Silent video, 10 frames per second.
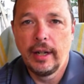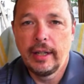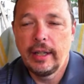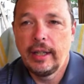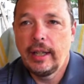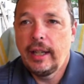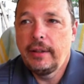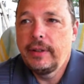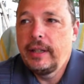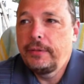Right?
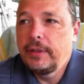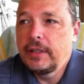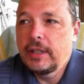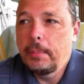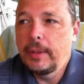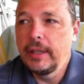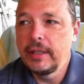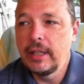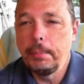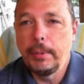Even if it's something
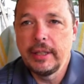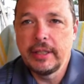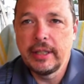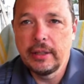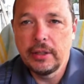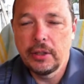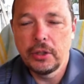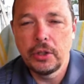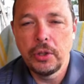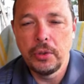as simple as the
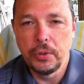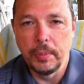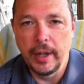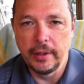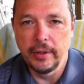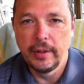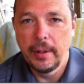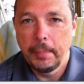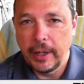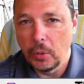snooze button.
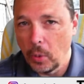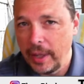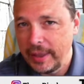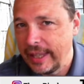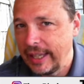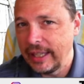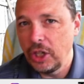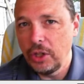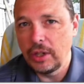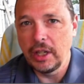Pick one thing
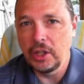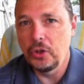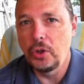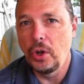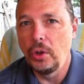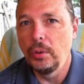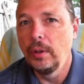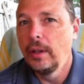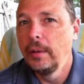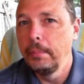that you can
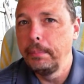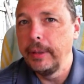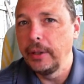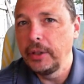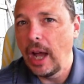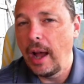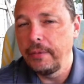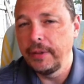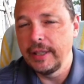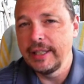control, build
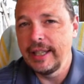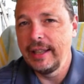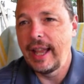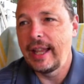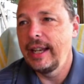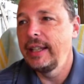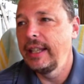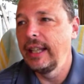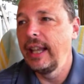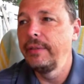confidence in that,
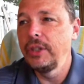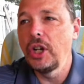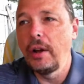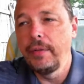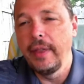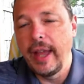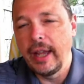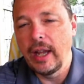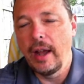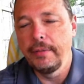and then leverage off of
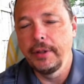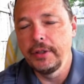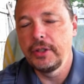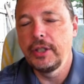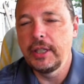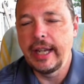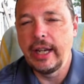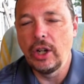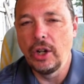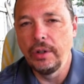that confidence to
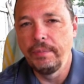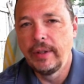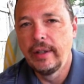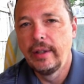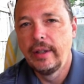take on